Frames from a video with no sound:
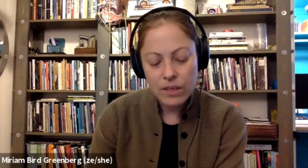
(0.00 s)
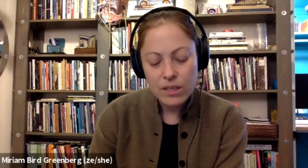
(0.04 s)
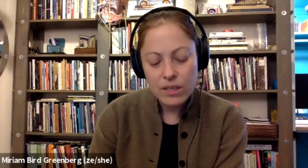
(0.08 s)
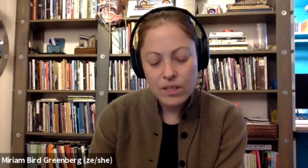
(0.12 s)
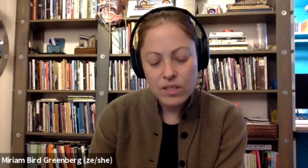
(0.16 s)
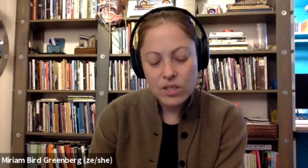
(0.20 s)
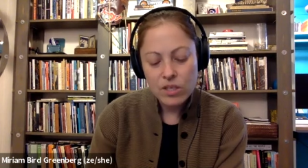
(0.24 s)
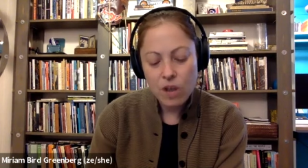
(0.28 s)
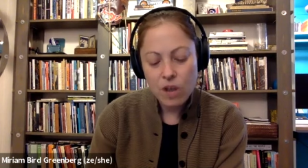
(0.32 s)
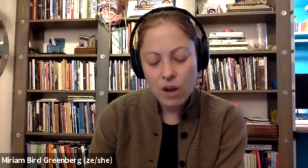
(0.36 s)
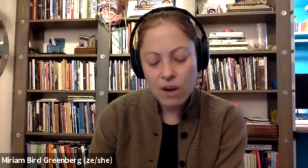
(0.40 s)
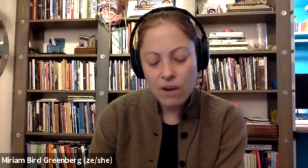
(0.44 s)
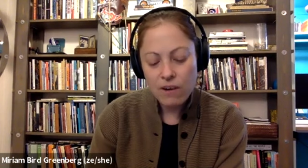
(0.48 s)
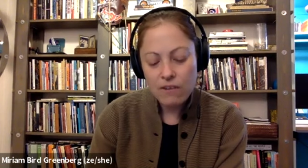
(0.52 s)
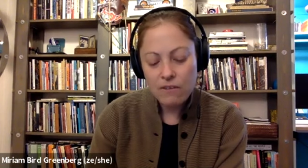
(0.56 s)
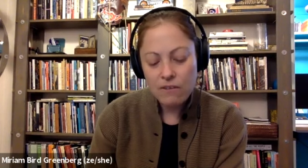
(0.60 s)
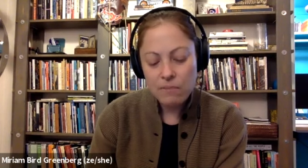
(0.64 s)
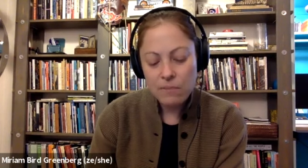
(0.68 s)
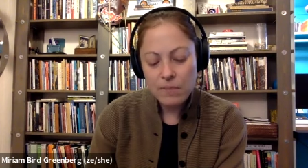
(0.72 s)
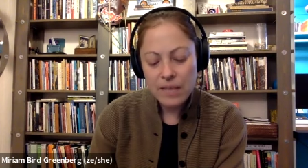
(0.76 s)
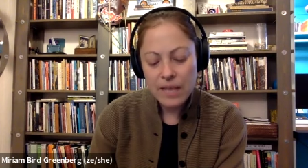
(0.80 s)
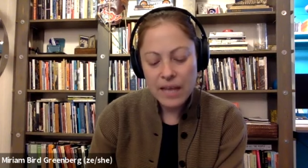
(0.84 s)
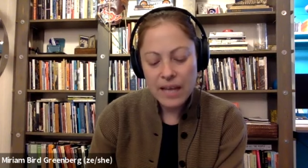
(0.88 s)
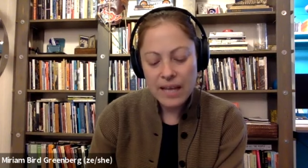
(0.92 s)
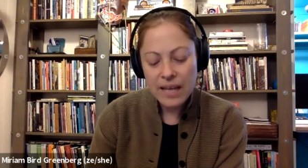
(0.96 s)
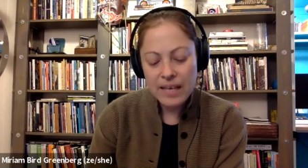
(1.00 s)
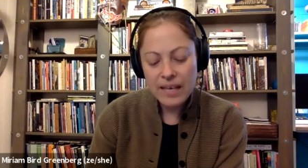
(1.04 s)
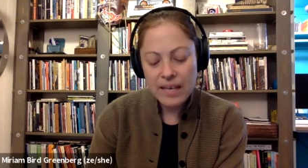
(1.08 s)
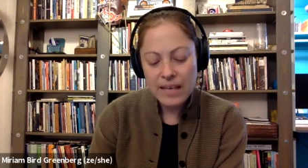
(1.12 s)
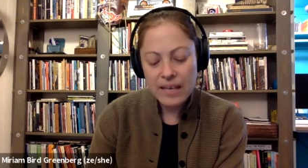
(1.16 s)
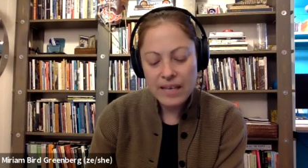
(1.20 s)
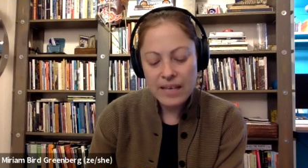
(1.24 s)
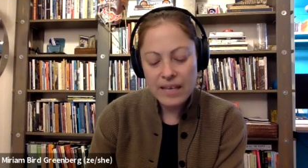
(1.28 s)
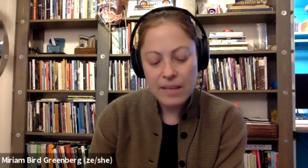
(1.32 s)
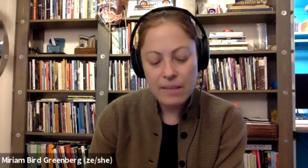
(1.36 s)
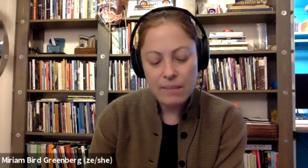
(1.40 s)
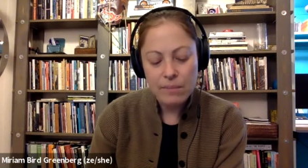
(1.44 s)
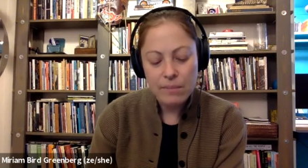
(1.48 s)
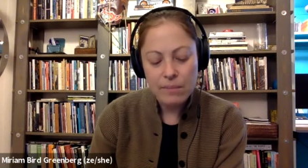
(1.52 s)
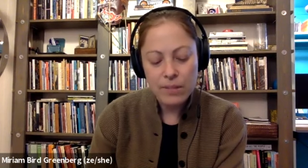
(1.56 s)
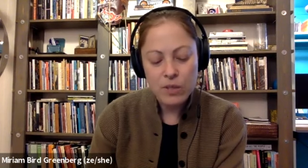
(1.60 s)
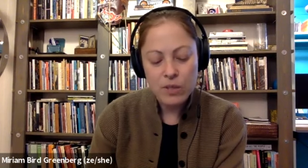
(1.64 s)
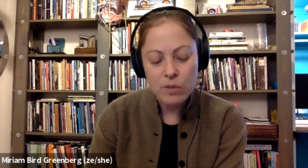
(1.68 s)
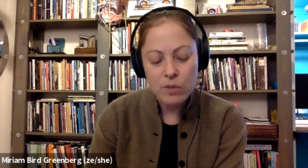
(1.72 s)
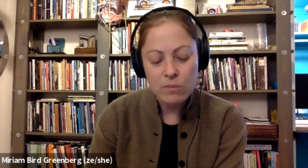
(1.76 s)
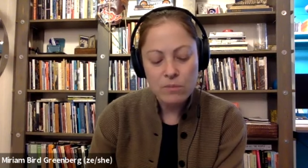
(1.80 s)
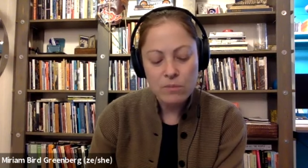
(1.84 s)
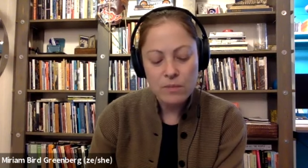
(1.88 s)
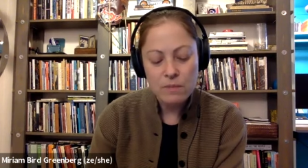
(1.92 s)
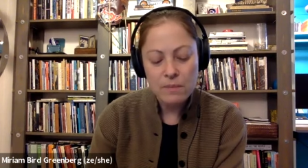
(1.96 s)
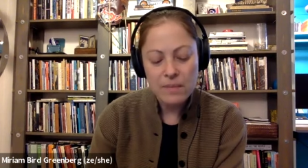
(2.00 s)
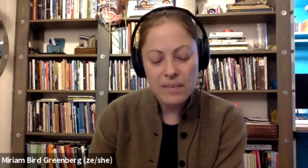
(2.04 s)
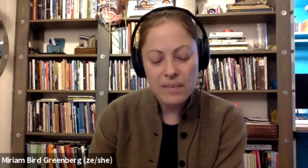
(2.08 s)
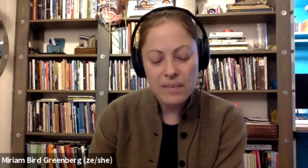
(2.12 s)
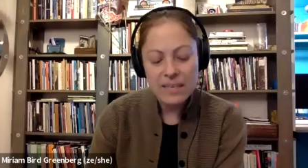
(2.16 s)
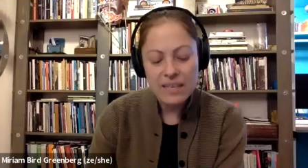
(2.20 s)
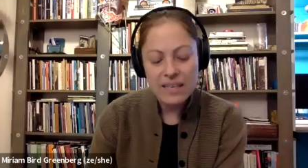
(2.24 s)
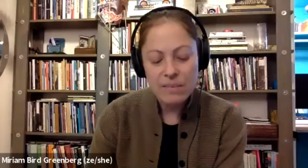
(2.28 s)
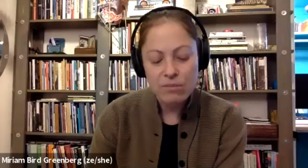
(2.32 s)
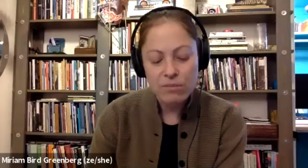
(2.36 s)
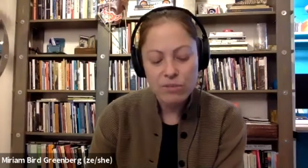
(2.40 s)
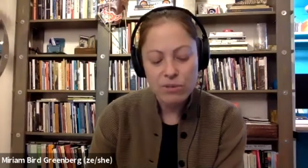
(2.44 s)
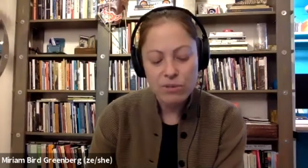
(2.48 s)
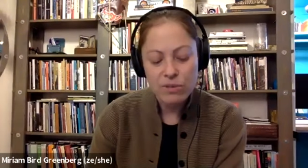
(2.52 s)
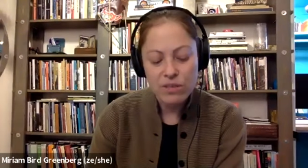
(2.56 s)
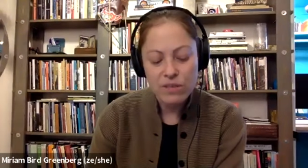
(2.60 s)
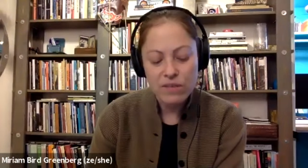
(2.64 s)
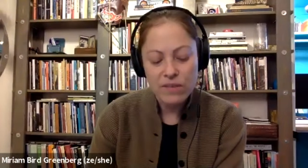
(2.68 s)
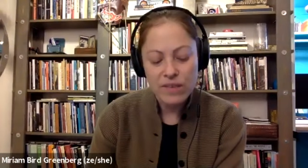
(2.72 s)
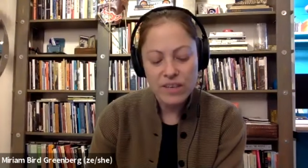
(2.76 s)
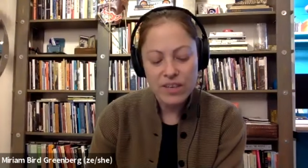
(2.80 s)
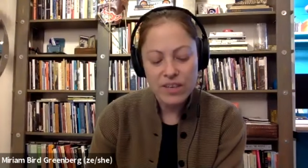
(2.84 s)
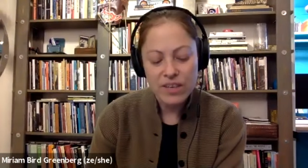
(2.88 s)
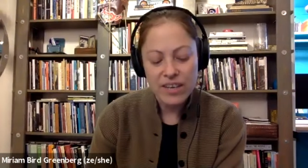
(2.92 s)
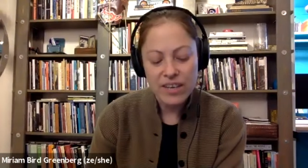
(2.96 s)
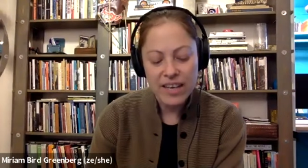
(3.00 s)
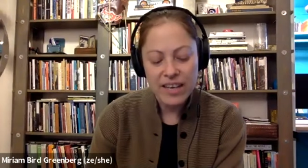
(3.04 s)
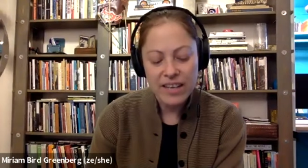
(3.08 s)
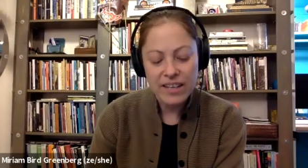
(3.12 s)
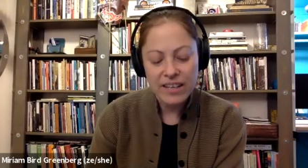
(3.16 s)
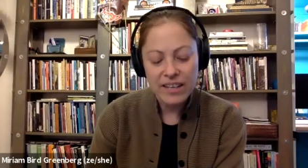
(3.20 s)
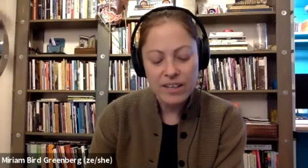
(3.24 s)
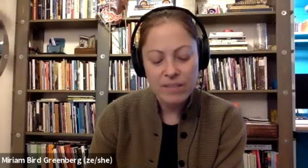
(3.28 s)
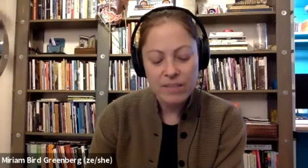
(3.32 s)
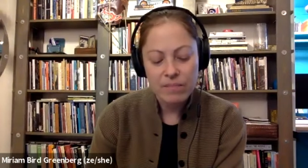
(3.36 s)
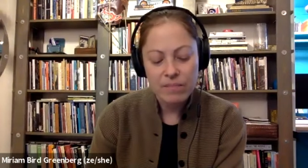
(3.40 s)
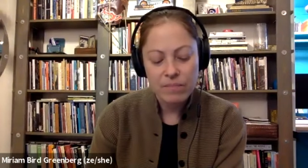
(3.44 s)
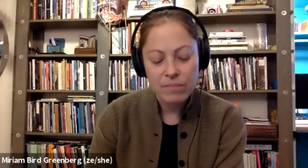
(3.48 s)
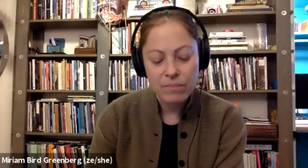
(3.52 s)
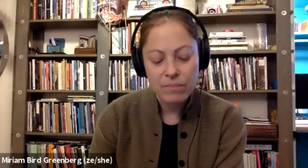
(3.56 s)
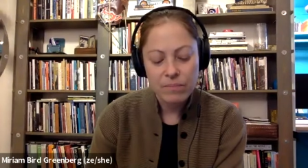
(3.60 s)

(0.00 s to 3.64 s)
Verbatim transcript: Star of blood that blooms beneath a bruised fingernail,